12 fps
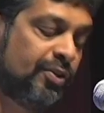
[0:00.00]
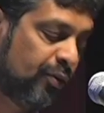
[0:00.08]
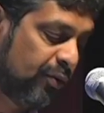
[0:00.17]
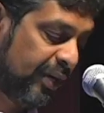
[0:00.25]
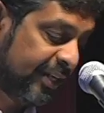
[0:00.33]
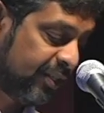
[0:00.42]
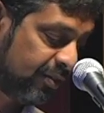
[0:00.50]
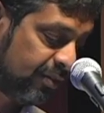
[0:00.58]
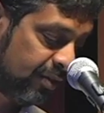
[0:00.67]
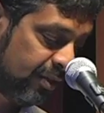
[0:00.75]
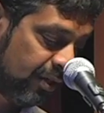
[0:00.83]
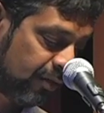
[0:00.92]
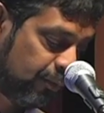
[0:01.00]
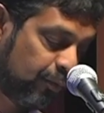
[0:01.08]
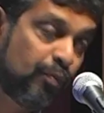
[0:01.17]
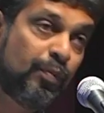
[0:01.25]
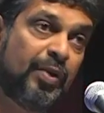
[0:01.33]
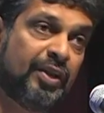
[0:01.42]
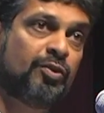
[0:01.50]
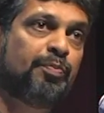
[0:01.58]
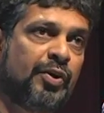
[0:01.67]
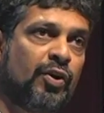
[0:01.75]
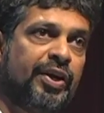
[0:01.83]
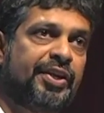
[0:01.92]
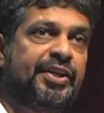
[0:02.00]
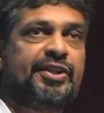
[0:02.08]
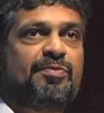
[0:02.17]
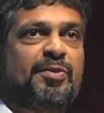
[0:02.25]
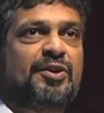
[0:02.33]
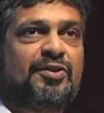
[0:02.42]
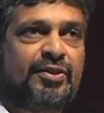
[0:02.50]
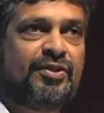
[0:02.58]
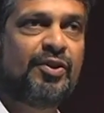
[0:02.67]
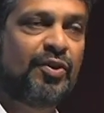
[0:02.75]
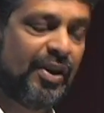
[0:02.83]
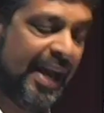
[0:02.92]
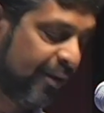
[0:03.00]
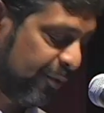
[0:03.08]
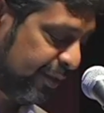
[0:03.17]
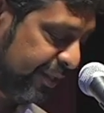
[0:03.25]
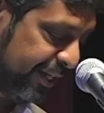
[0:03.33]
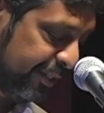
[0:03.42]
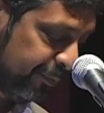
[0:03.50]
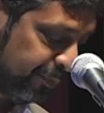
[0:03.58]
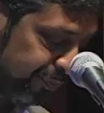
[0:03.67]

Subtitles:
don't lend based on pure ideas because there is no collateral there.